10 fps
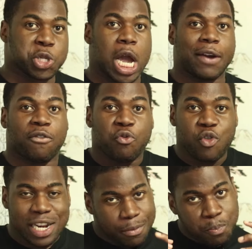to have a
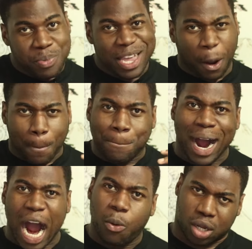really big
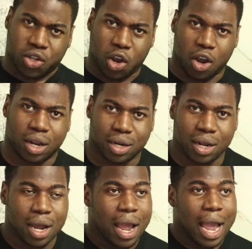power turn.
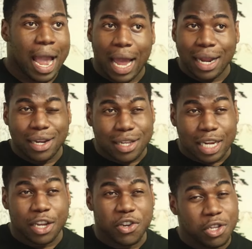And
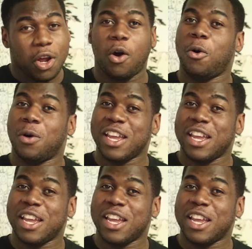you know,